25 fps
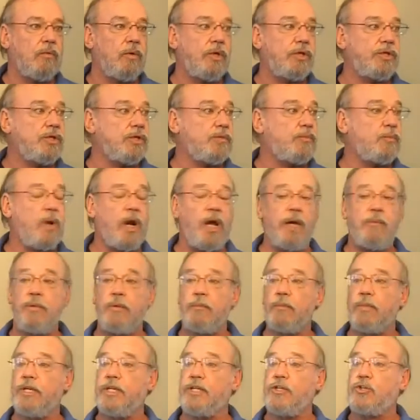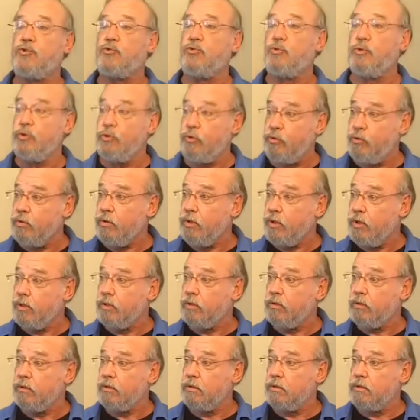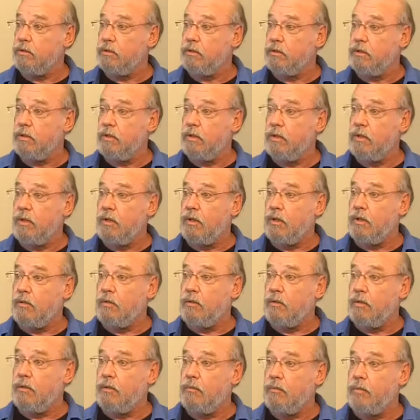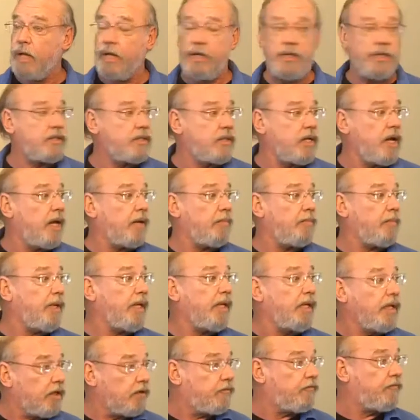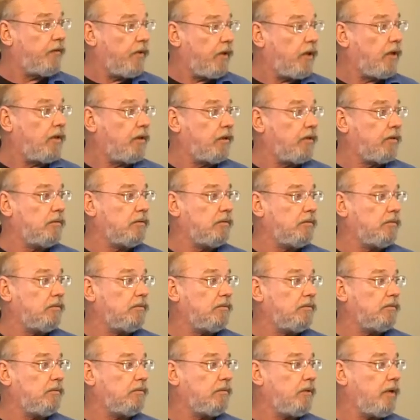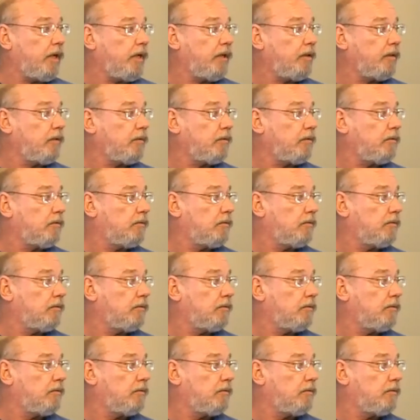which is probably true, but it's not meaningful, right?